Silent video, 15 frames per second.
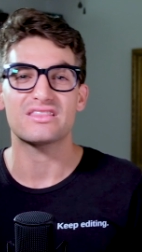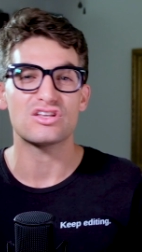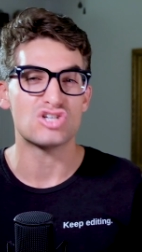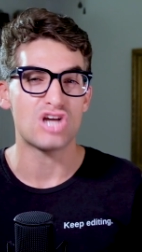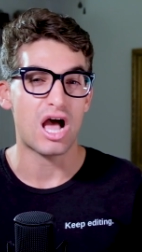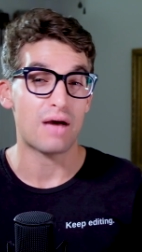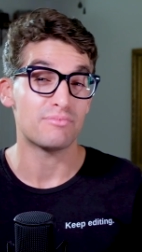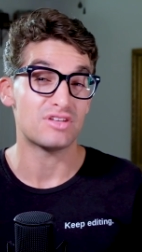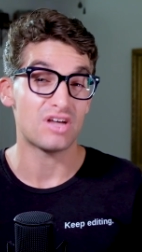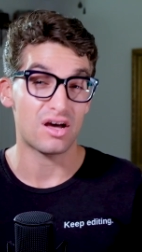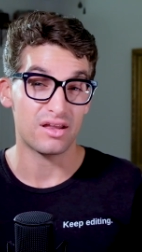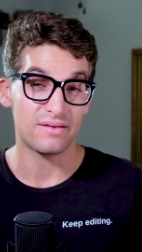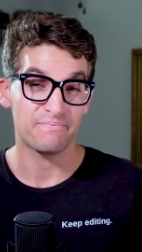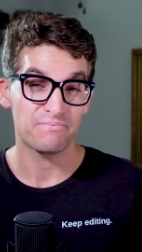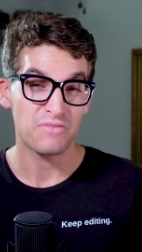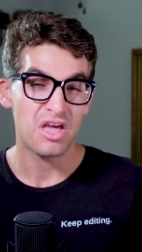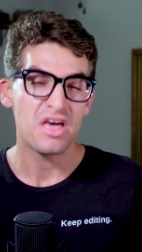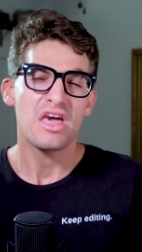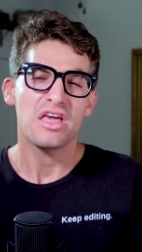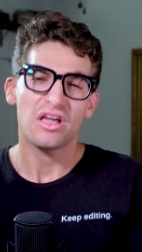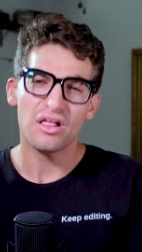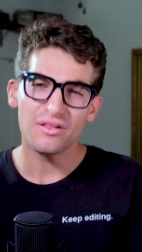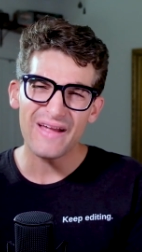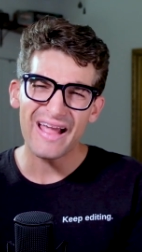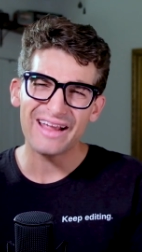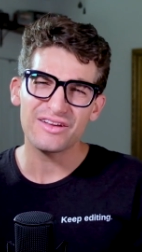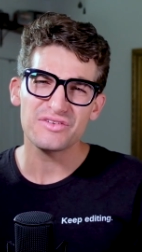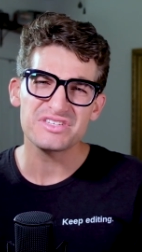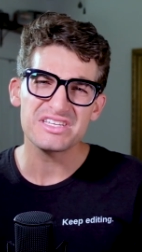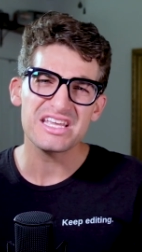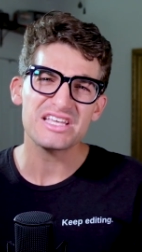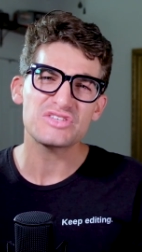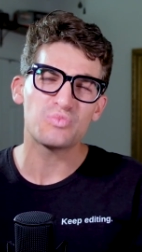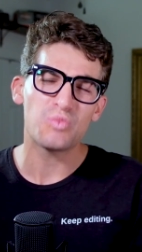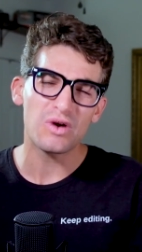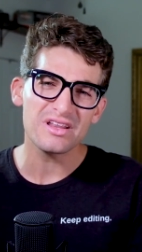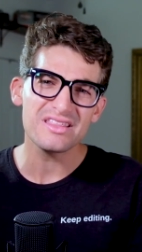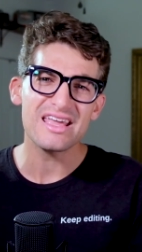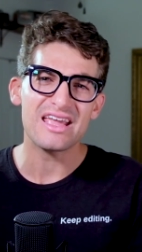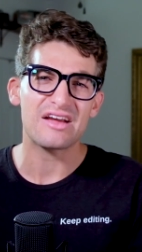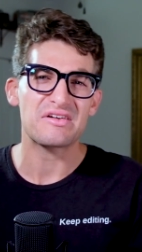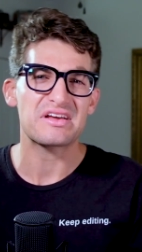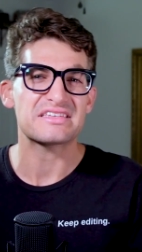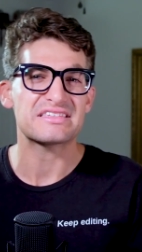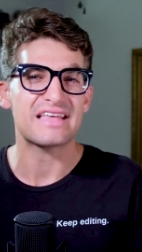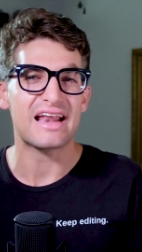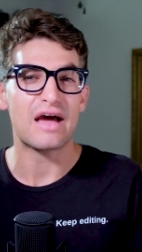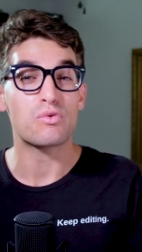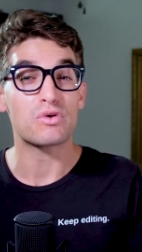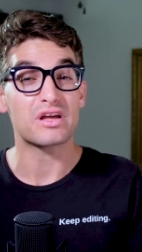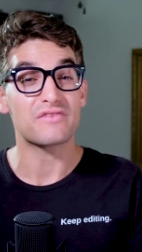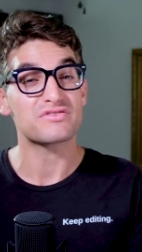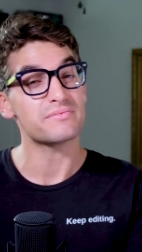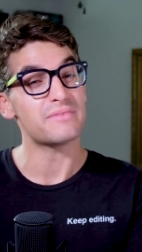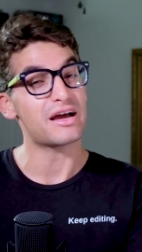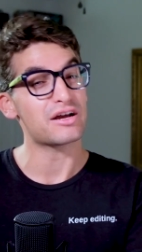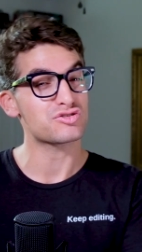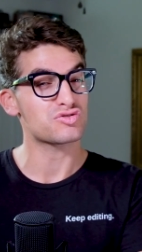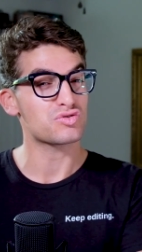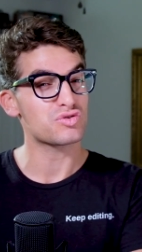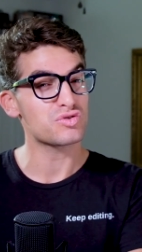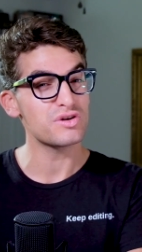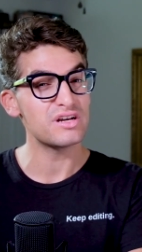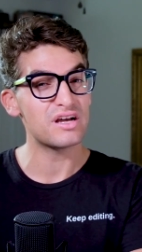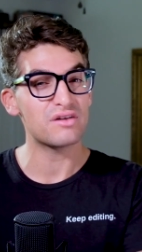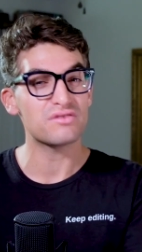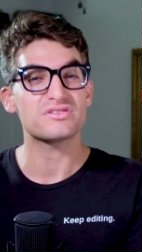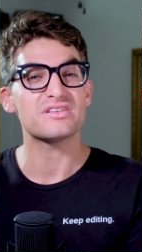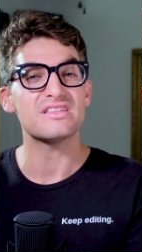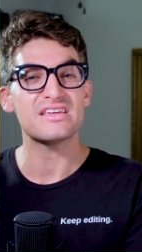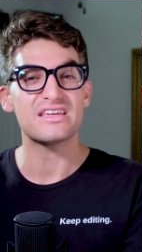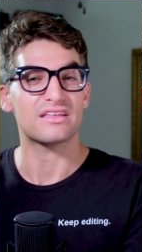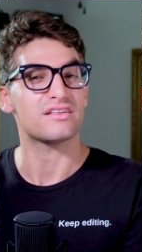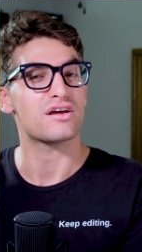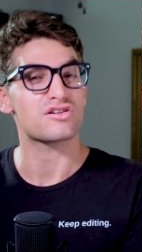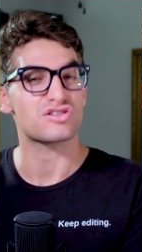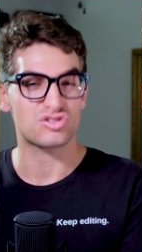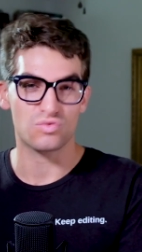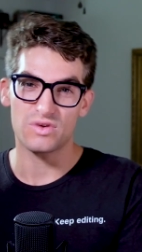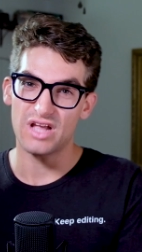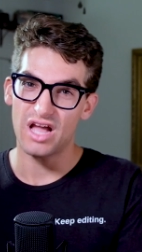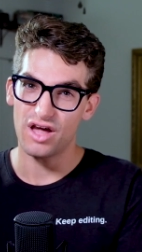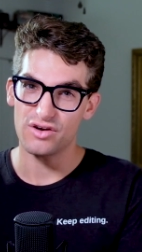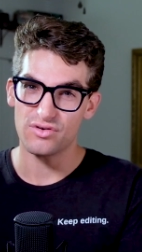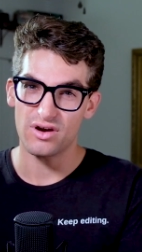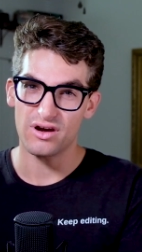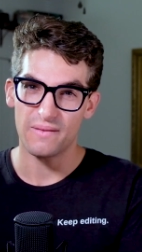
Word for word: the job done. Color accuracy is one of the areas that I will give some extra credo to the Helios three hundred.